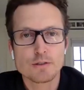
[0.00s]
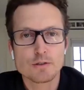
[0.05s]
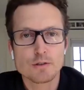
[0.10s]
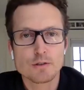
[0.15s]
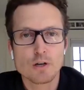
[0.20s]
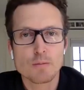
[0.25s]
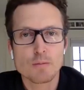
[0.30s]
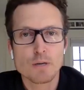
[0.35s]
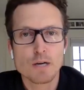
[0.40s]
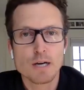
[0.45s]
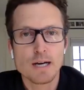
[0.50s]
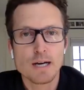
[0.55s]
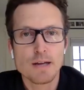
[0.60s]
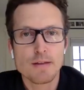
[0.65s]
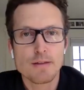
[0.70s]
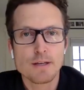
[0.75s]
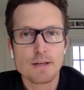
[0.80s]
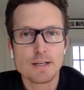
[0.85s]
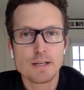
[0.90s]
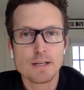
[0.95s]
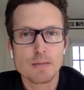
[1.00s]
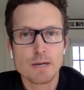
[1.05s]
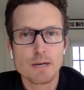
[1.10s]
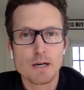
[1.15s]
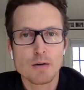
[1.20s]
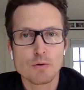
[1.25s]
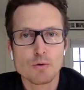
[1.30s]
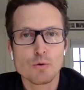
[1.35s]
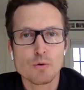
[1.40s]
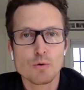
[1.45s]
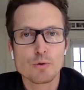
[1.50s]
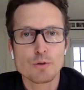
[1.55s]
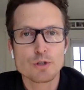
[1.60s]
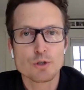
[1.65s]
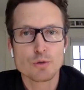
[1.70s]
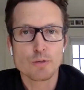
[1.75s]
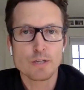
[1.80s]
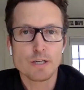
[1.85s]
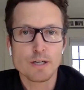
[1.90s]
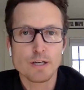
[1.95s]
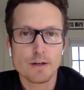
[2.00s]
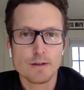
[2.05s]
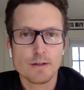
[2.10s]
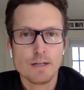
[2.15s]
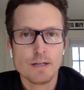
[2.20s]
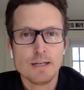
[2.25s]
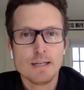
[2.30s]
to start by thinking about who is your reader.